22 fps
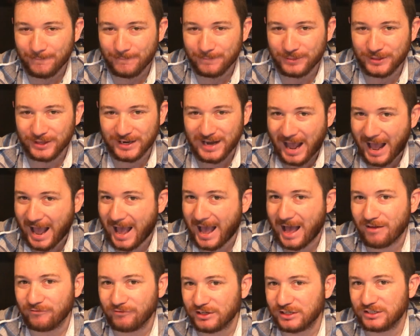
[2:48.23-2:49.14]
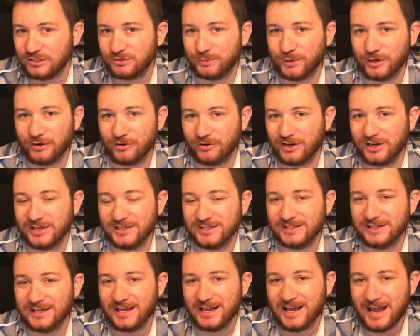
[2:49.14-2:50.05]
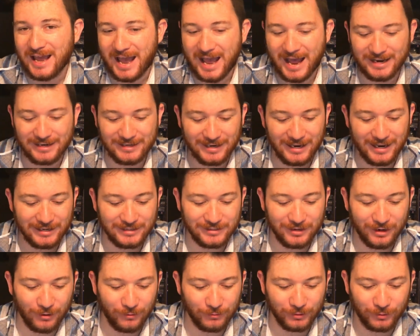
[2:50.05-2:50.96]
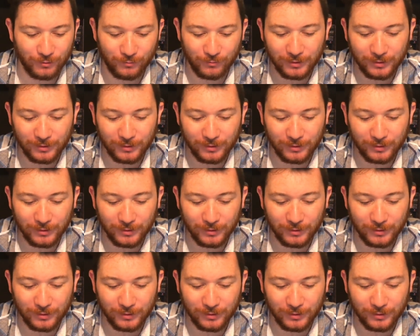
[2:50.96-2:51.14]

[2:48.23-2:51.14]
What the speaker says: that have experience at Daytona.